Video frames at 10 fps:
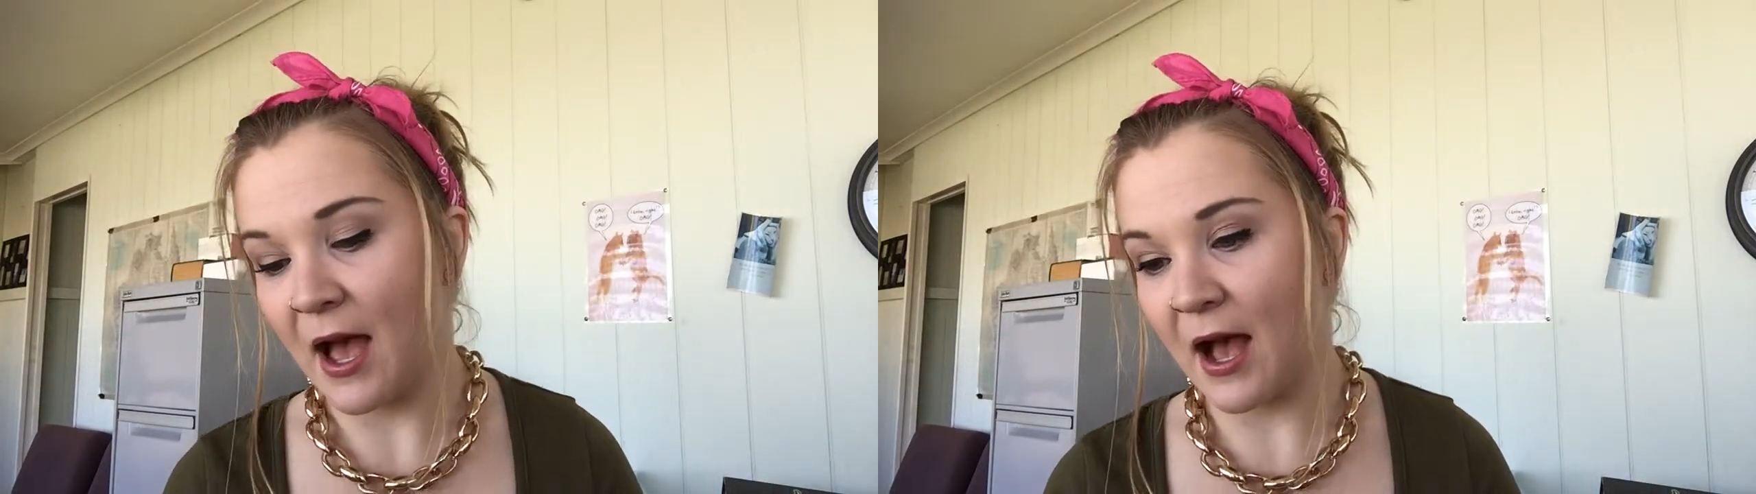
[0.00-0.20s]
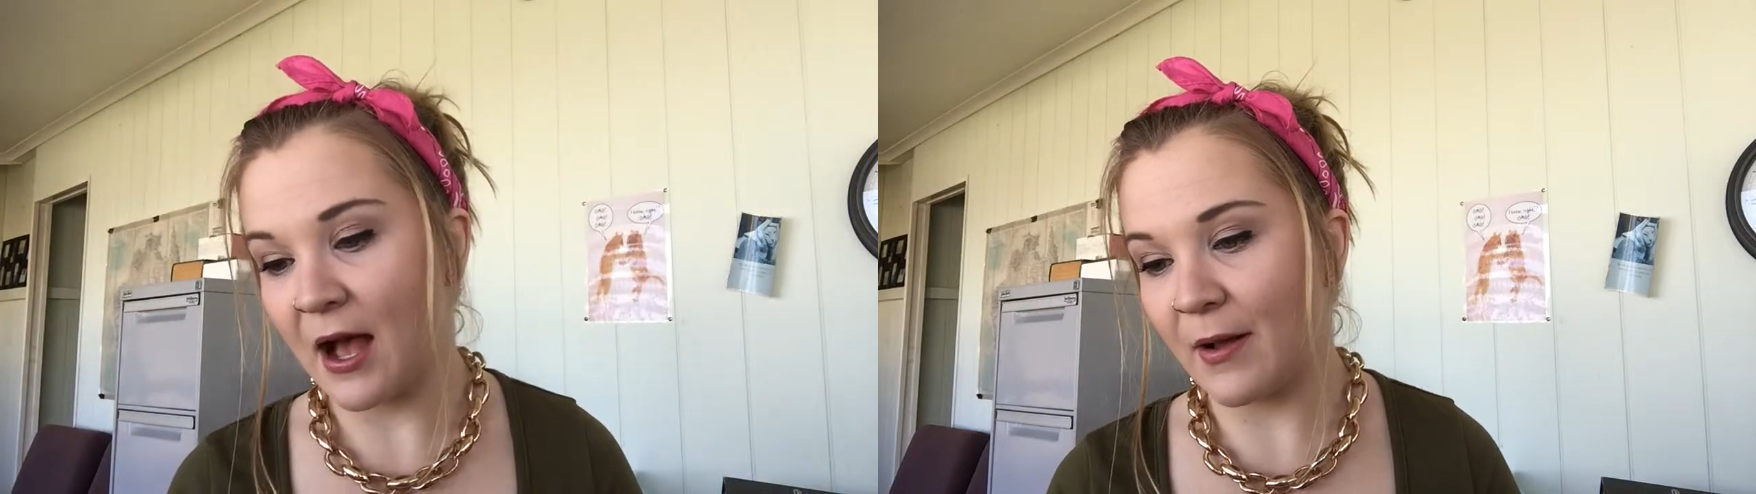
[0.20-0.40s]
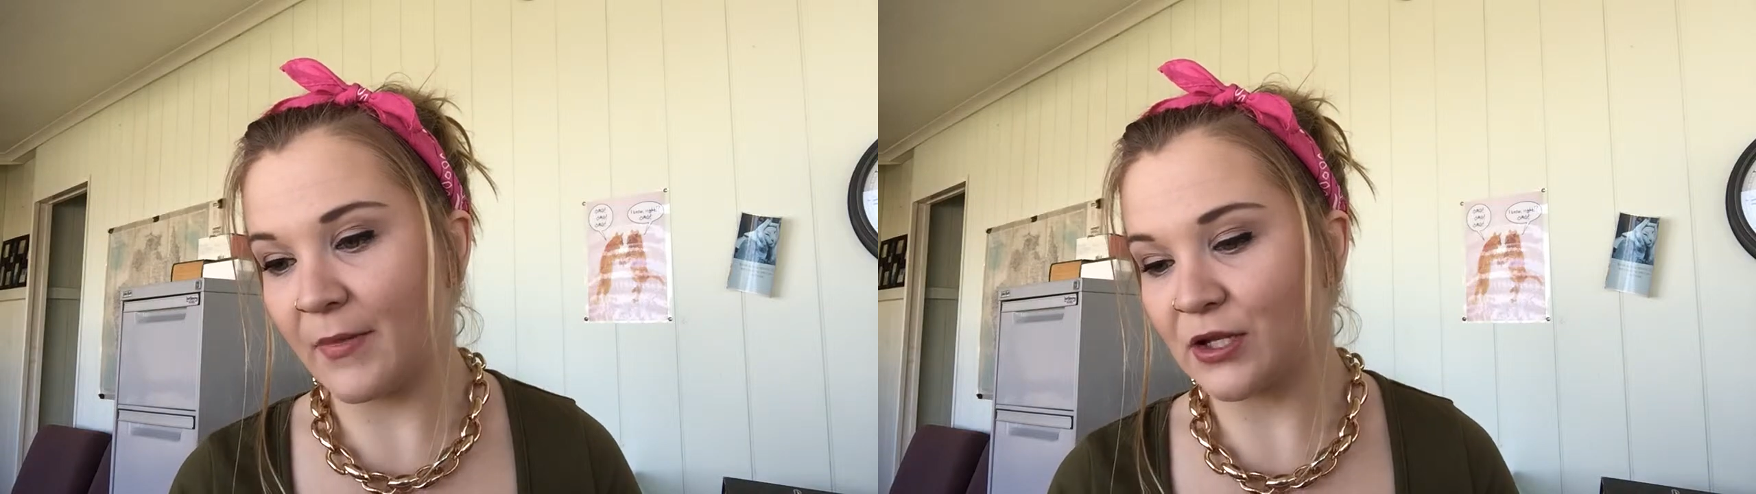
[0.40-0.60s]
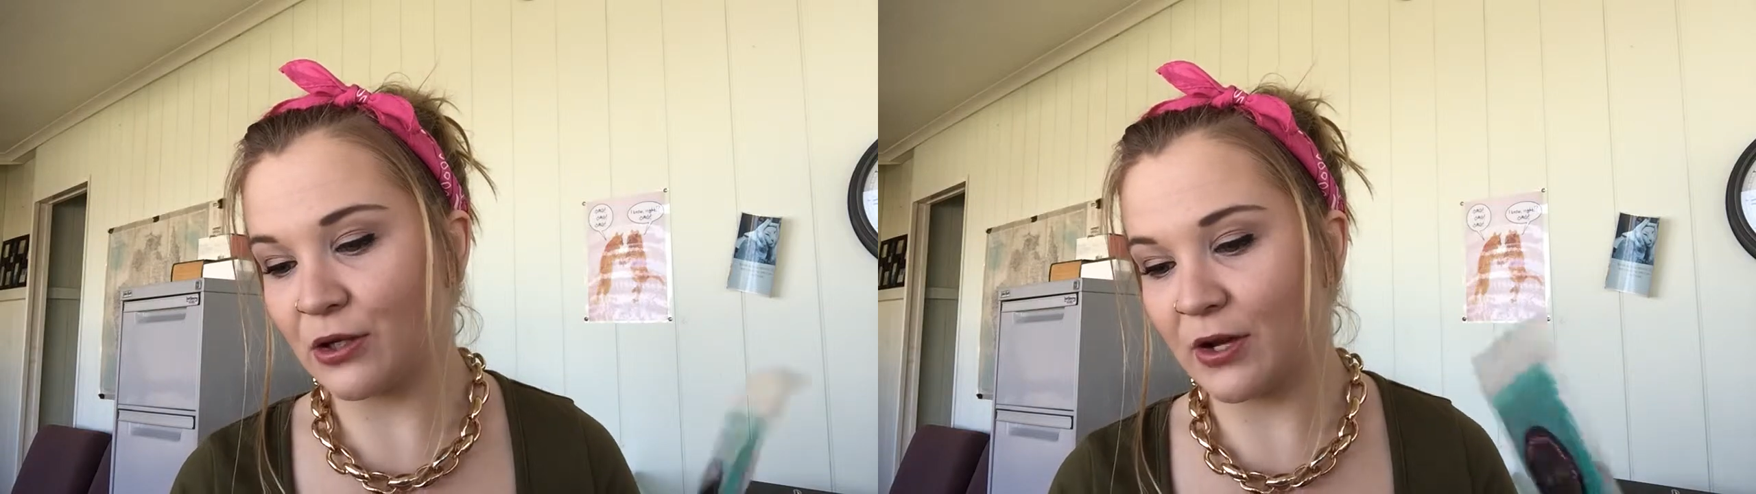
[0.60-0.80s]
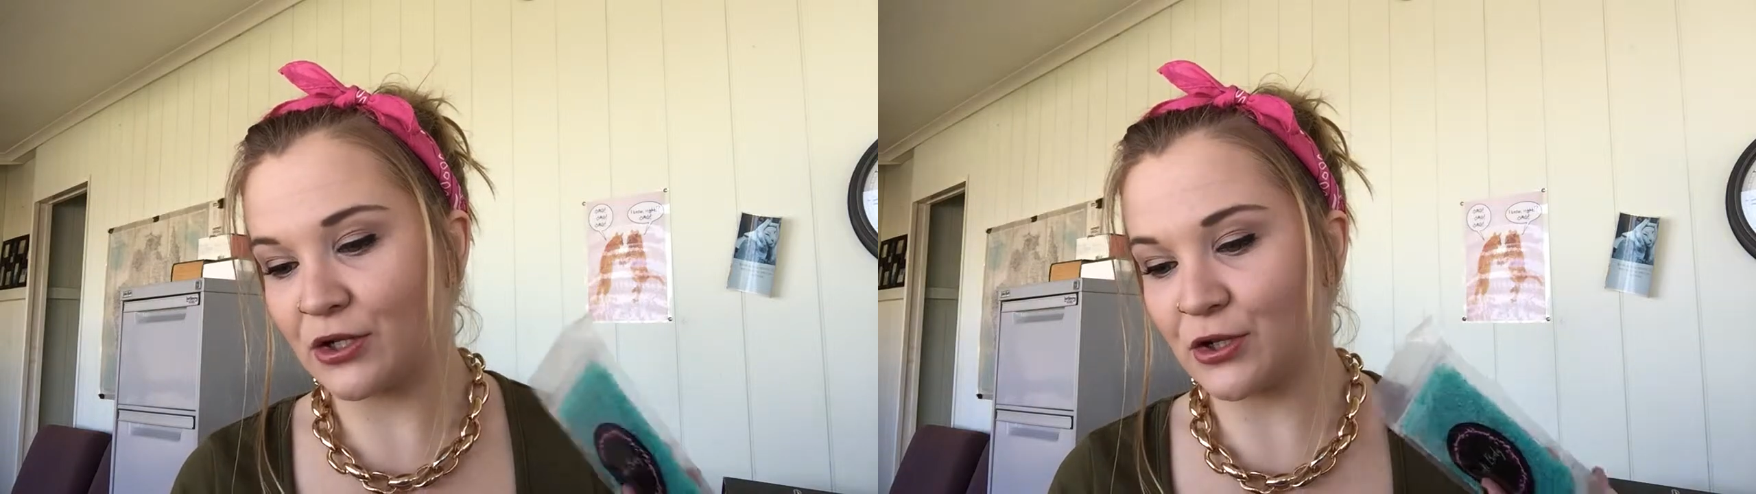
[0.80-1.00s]
A
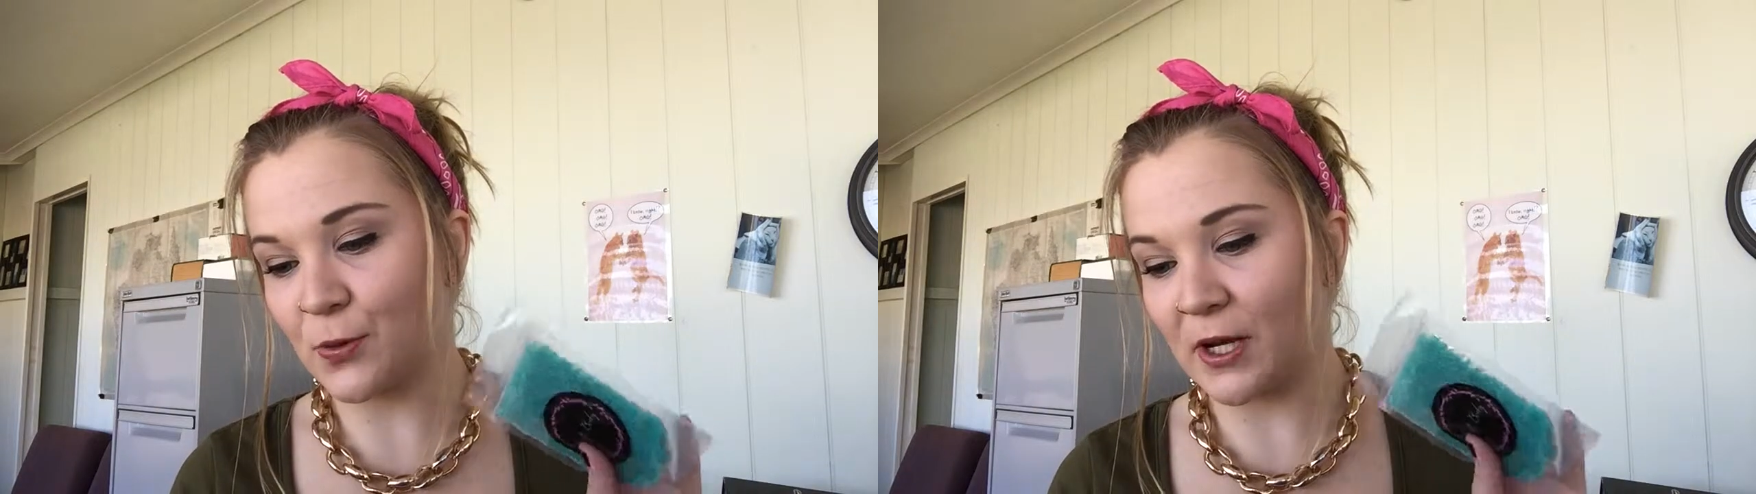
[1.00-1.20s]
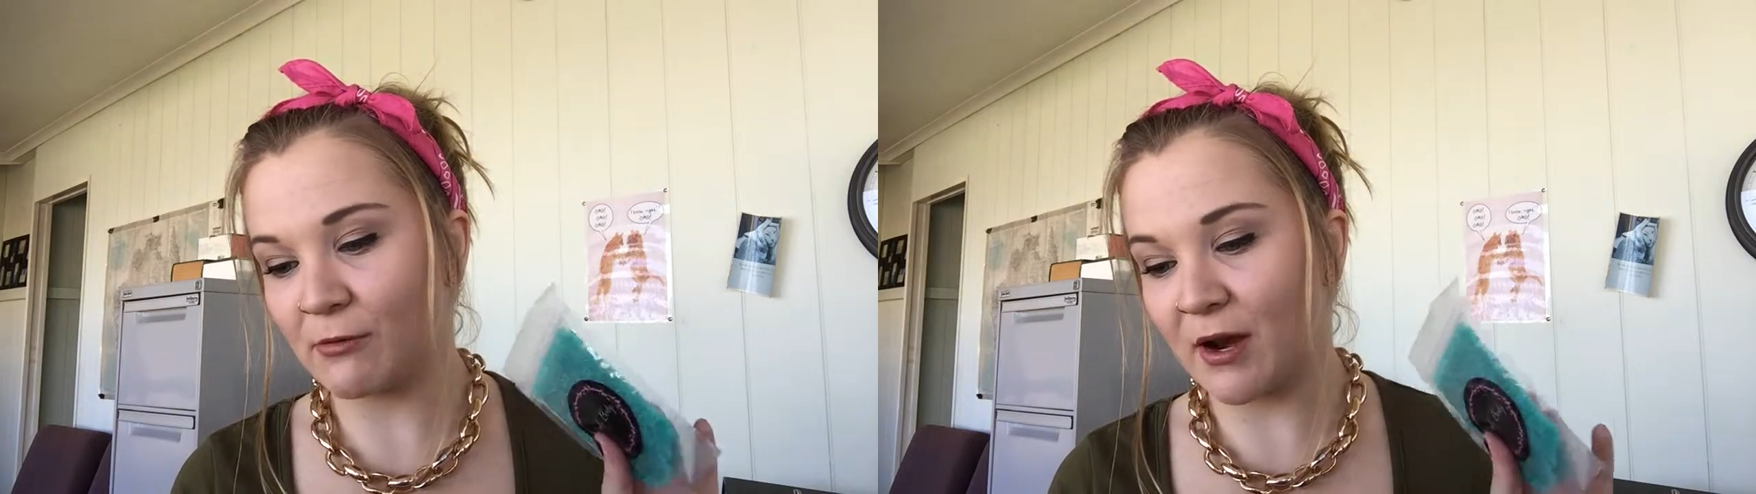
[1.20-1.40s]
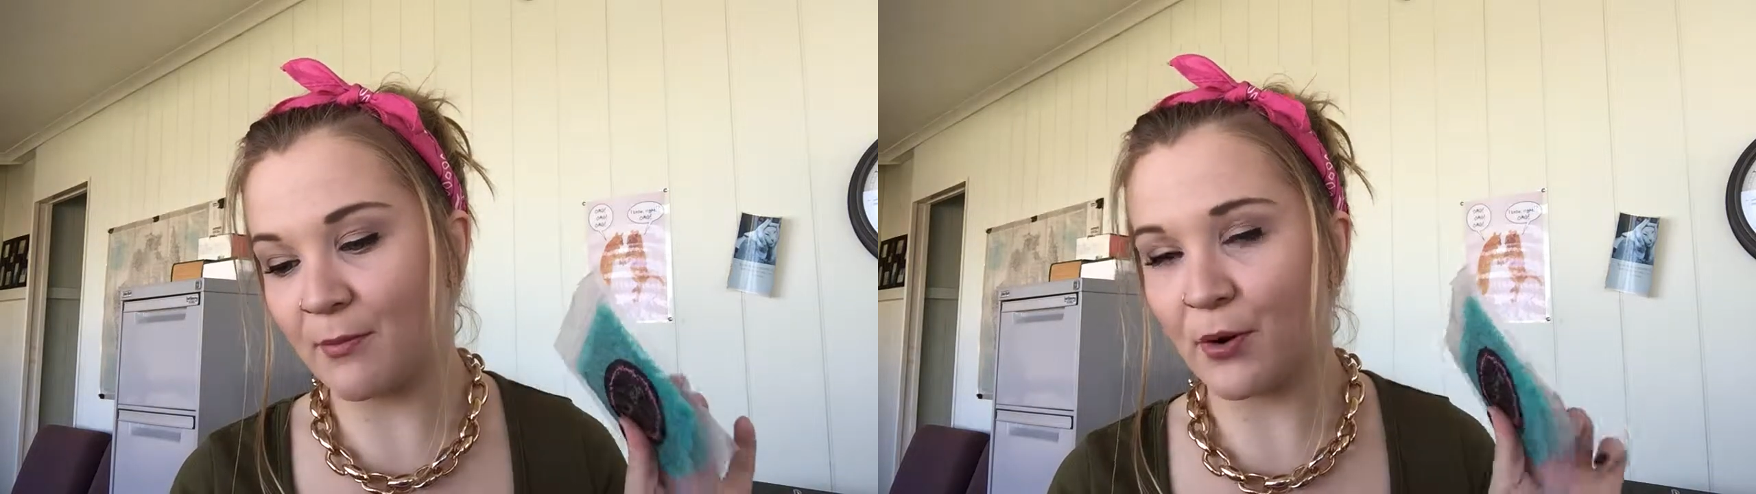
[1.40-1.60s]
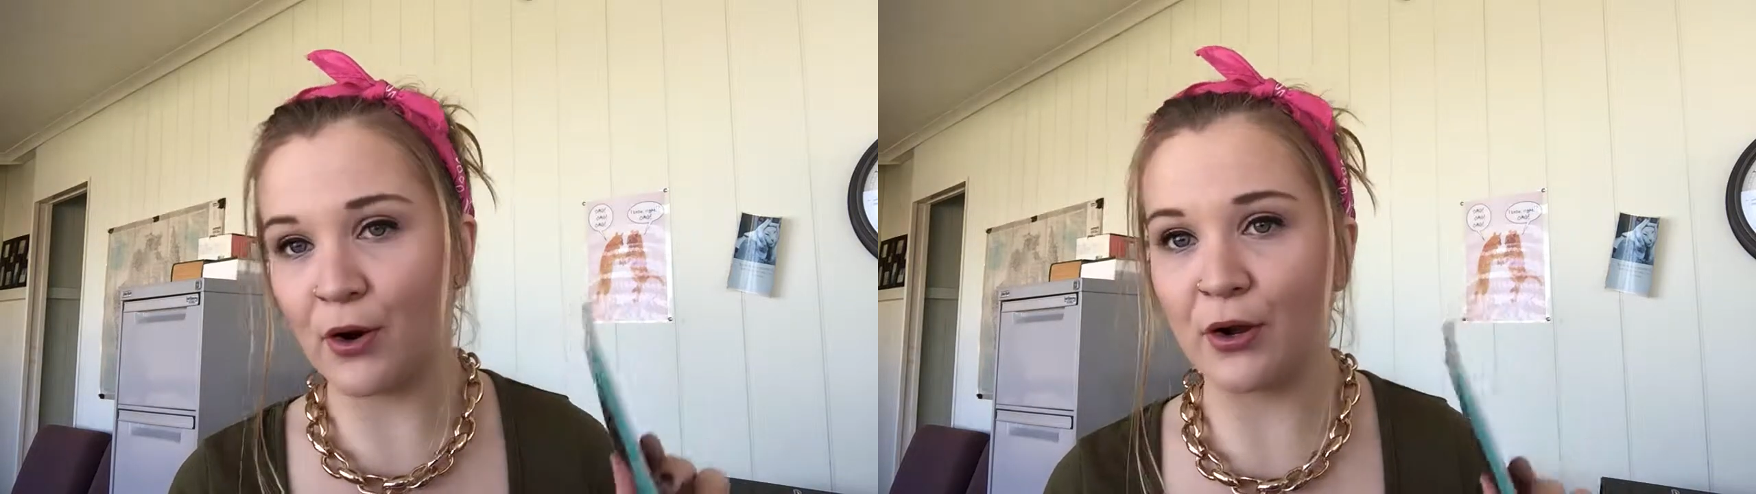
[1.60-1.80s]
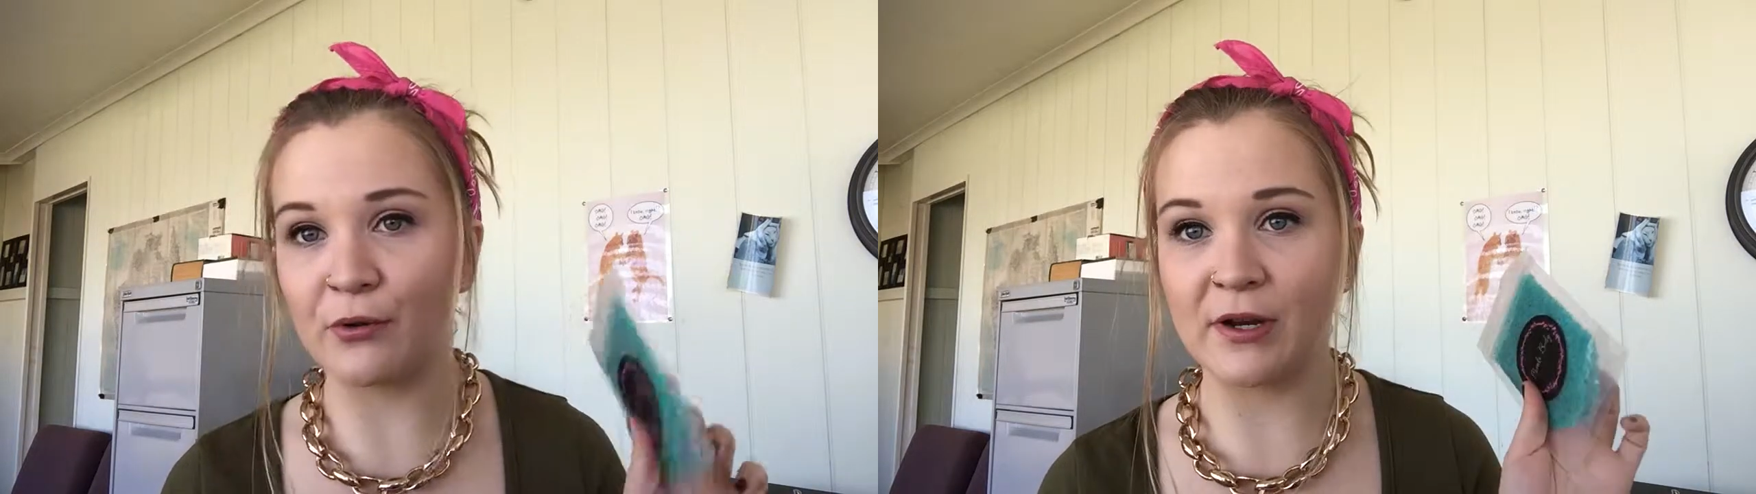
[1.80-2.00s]
220-gram pot